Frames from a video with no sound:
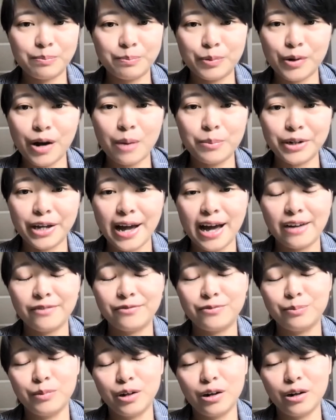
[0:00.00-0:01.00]
probably
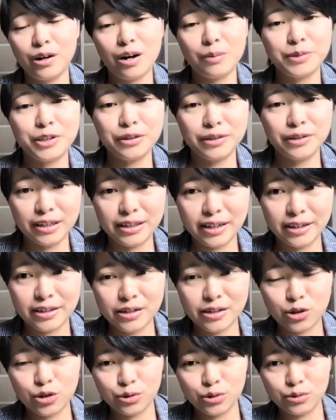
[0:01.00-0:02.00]
have more
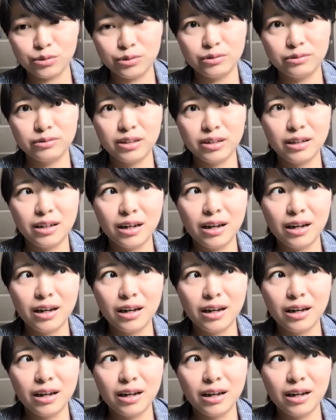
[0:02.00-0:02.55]
opportunities to